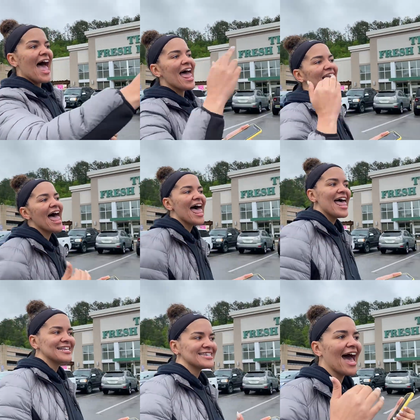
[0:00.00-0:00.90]
and
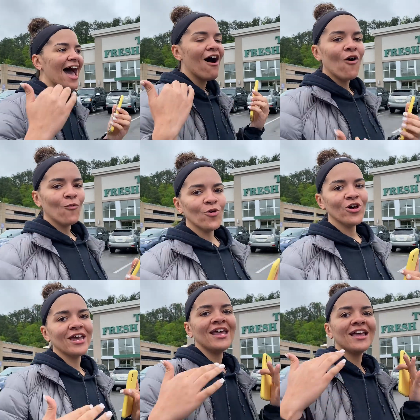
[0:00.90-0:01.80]
end at
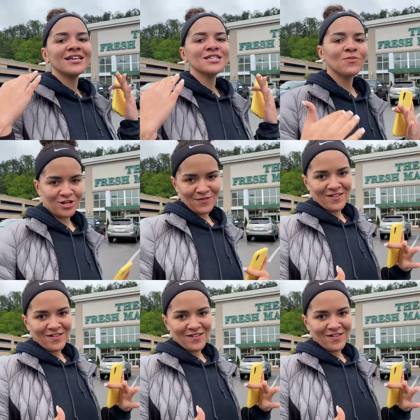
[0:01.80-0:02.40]
Homewood Sports